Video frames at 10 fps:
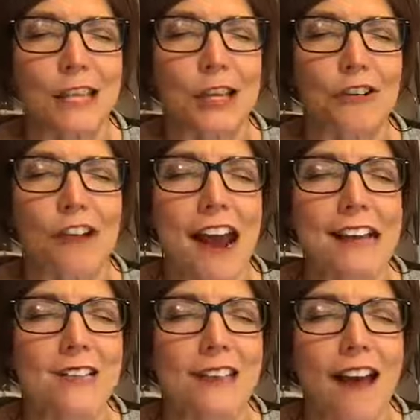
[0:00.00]
the
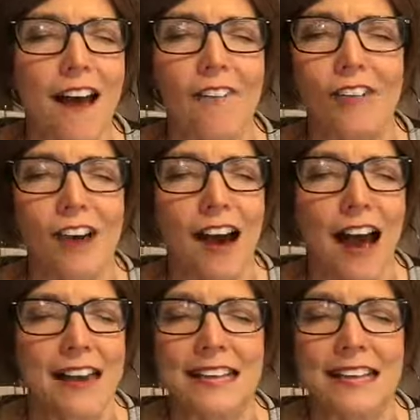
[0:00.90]
grace of God,